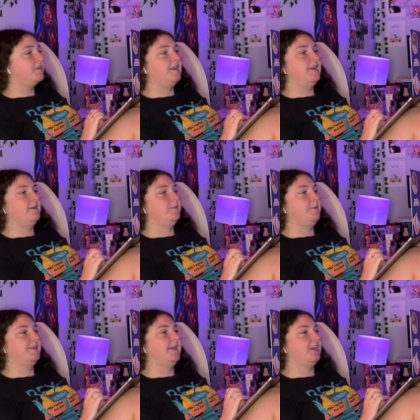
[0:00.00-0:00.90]
Nighttime
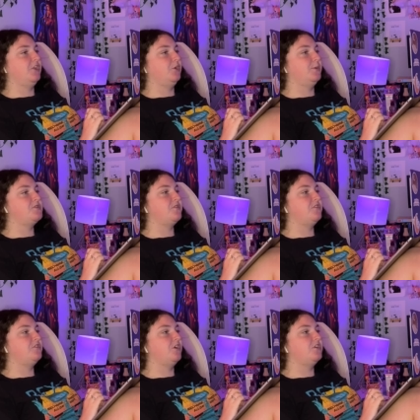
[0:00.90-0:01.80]
Spectacular Reach for the
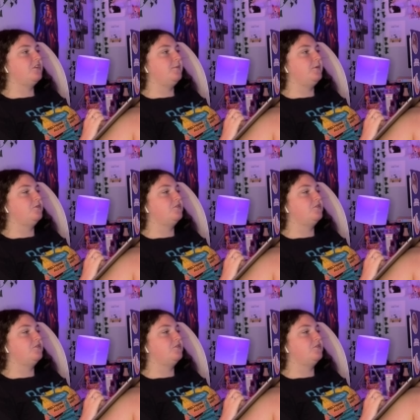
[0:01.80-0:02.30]
Stars debuts